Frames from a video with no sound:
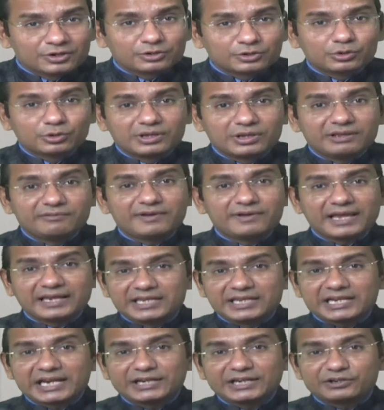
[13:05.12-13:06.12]
to give
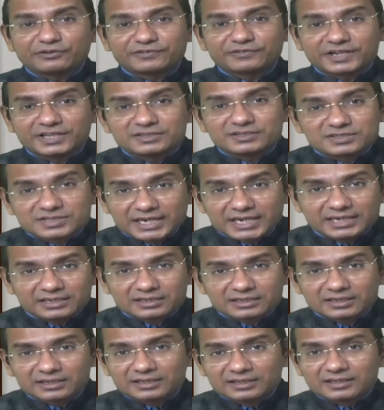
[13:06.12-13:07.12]
any kind of consent.
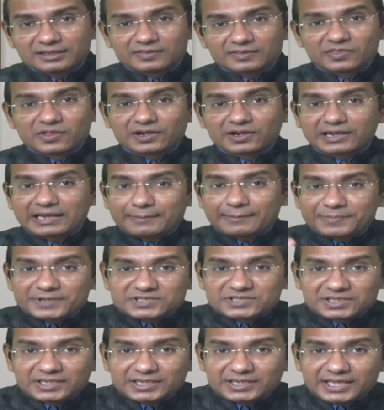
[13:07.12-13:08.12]
The
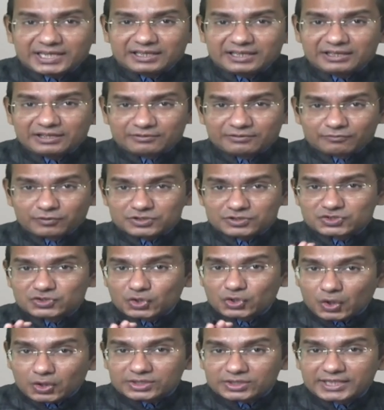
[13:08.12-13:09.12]
capacity was
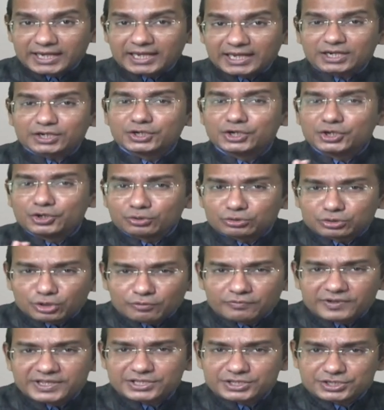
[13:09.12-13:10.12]
not there, due
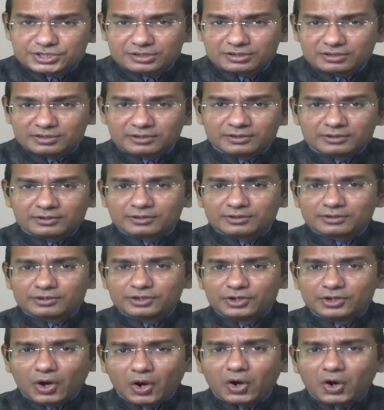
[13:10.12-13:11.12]
to which
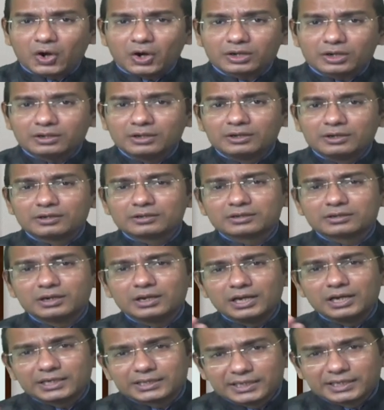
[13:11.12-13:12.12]
your
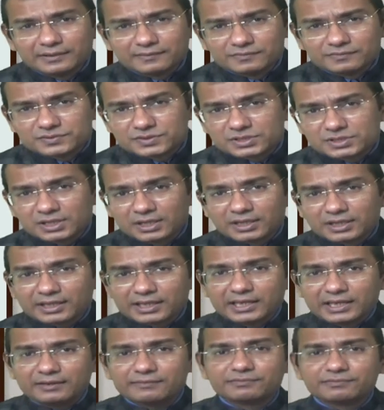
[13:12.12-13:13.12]
relatives
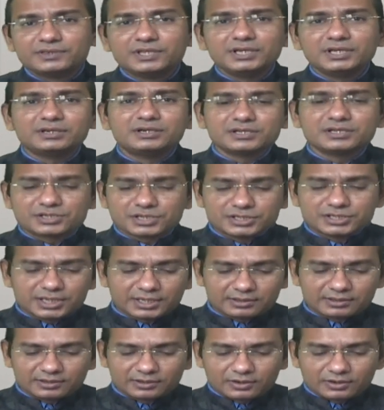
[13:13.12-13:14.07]
gave the decision.